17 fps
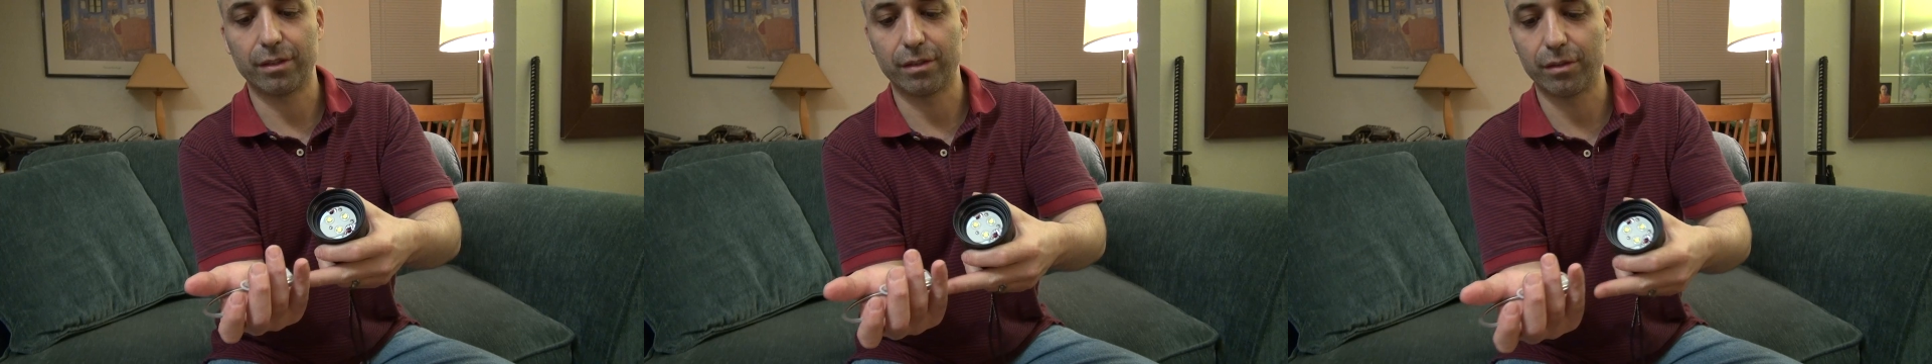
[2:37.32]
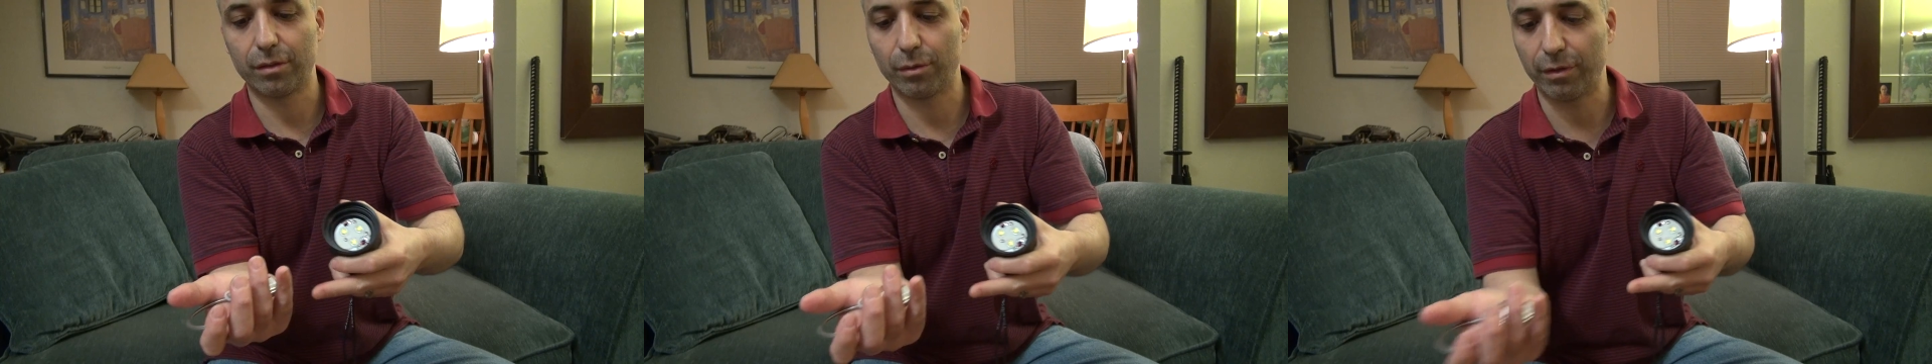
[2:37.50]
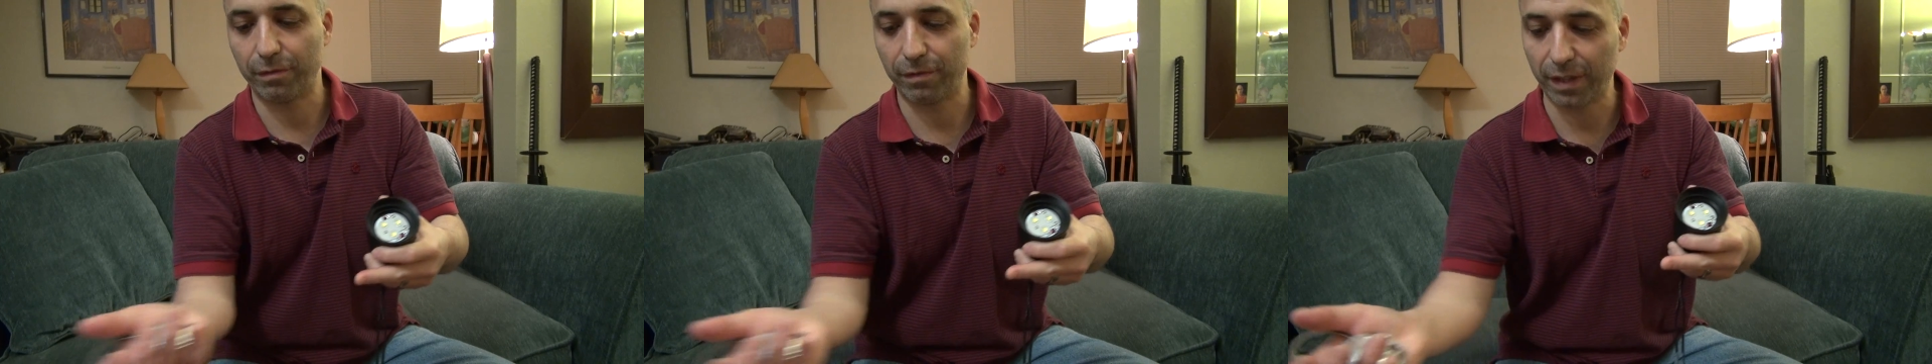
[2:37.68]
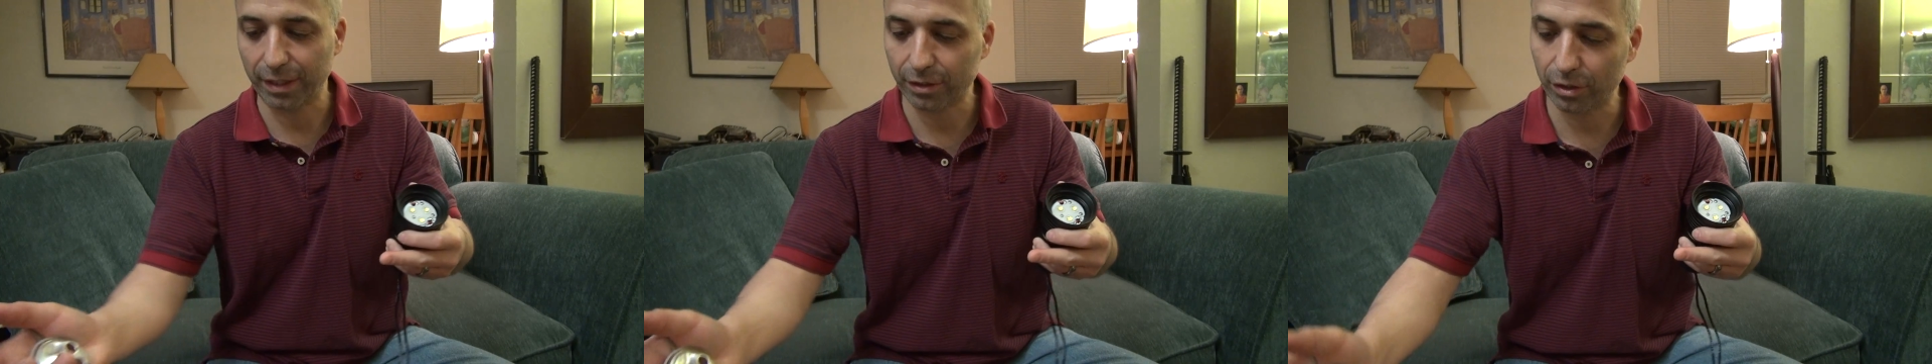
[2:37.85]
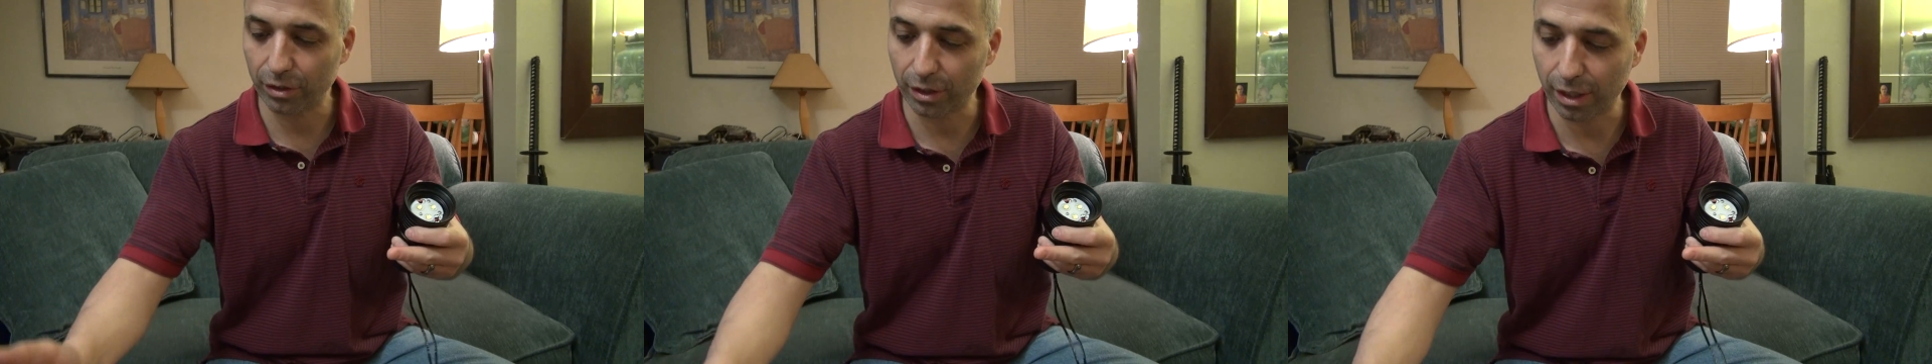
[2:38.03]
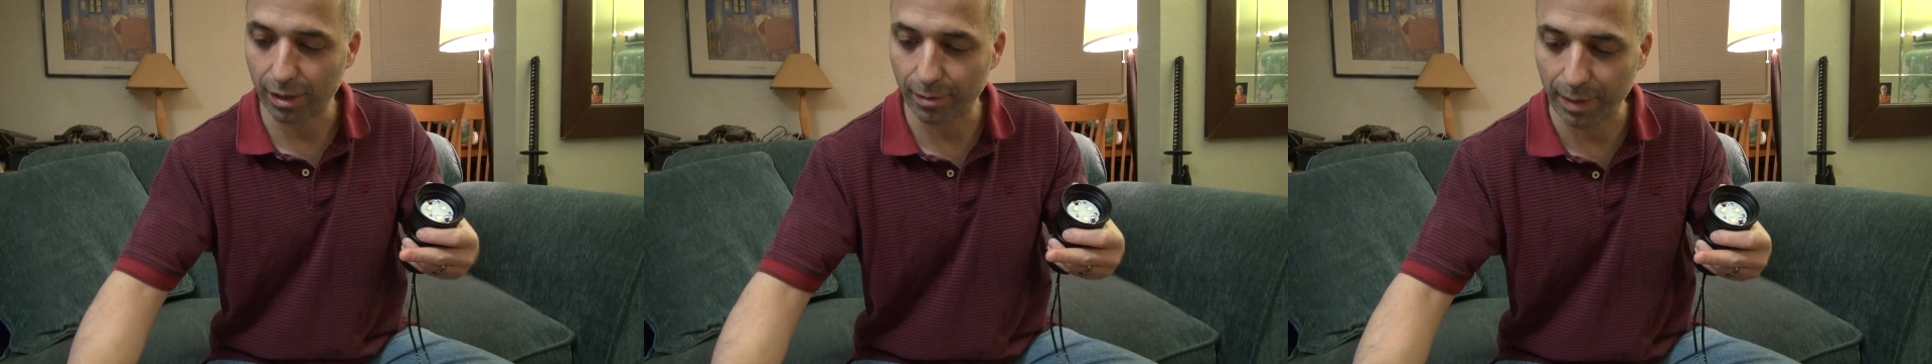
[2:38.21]
the reflector
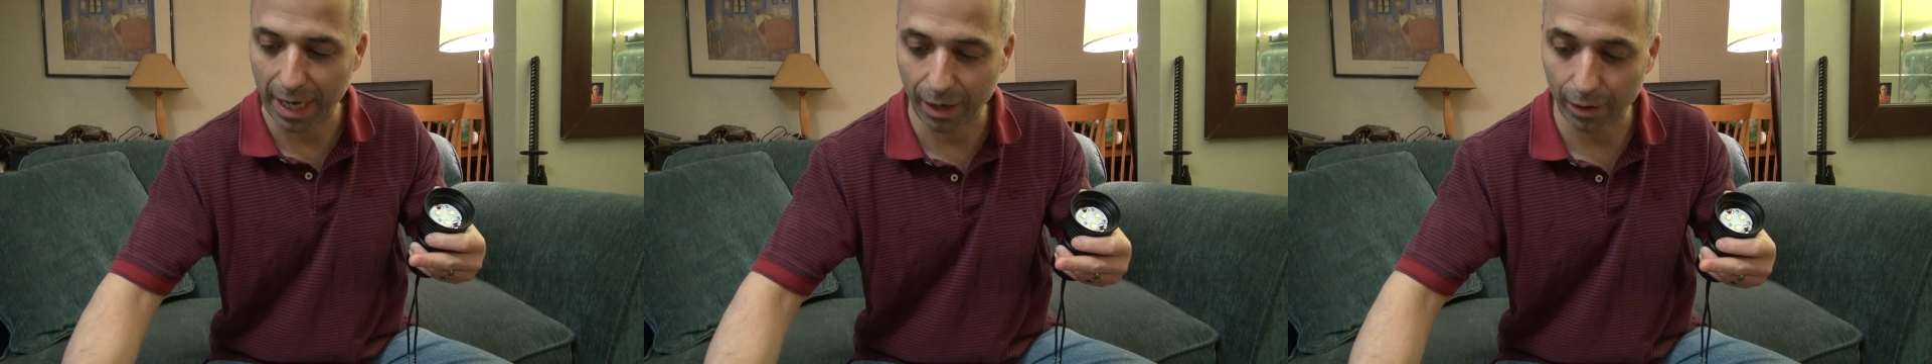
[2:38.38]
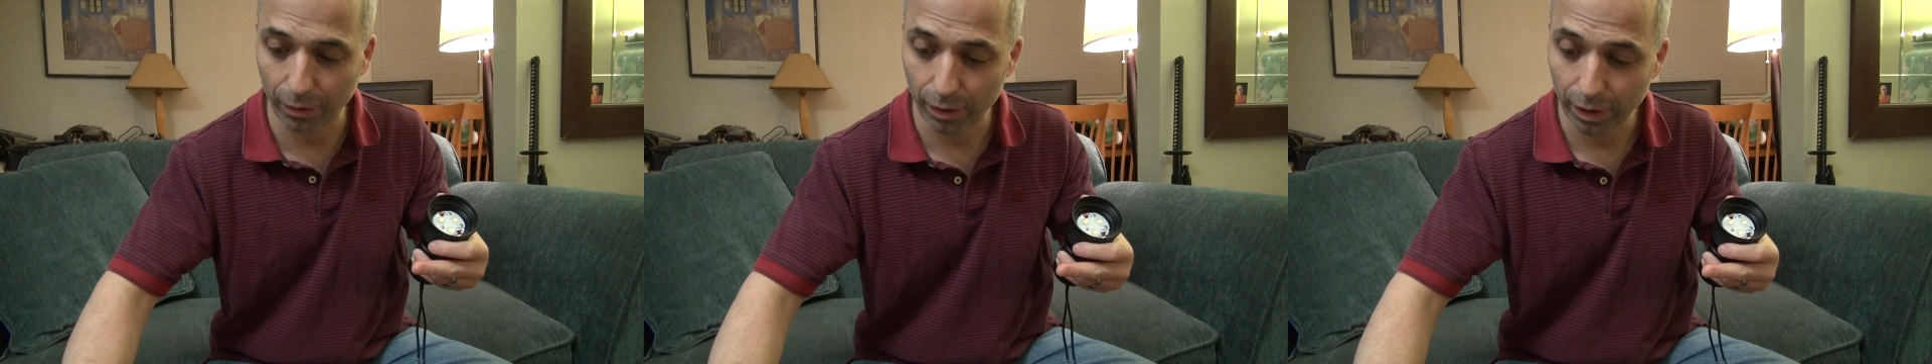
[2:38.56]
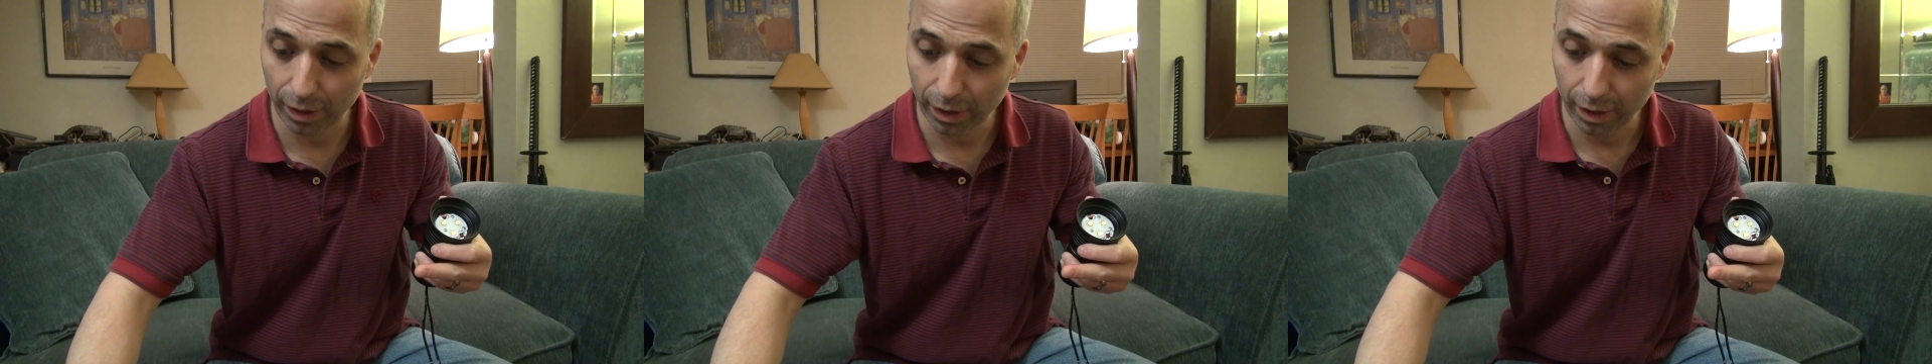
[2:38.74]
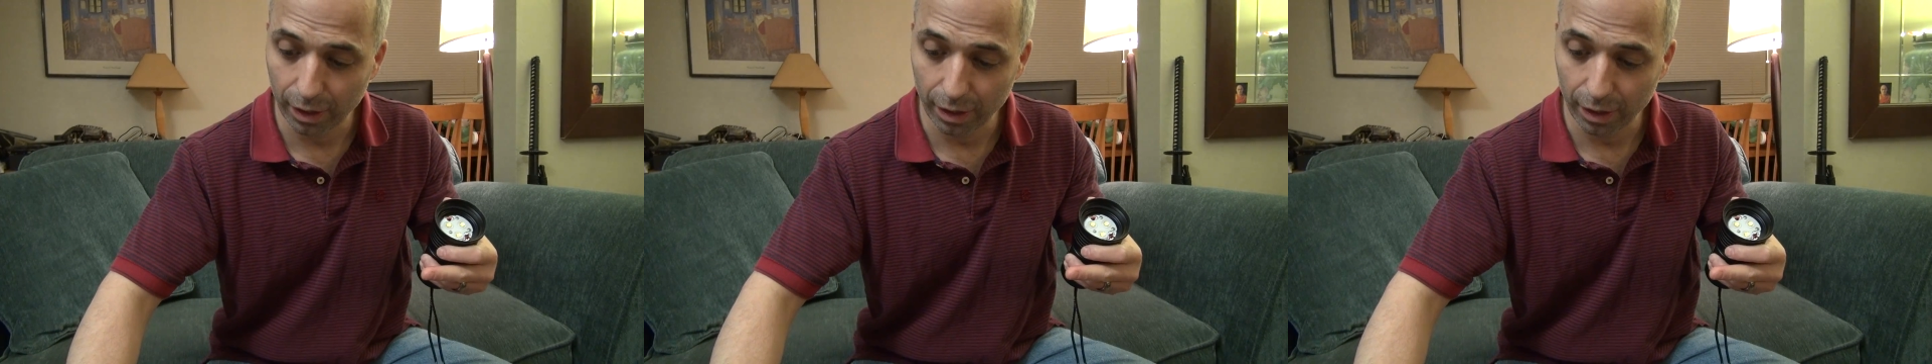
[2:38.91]
to come out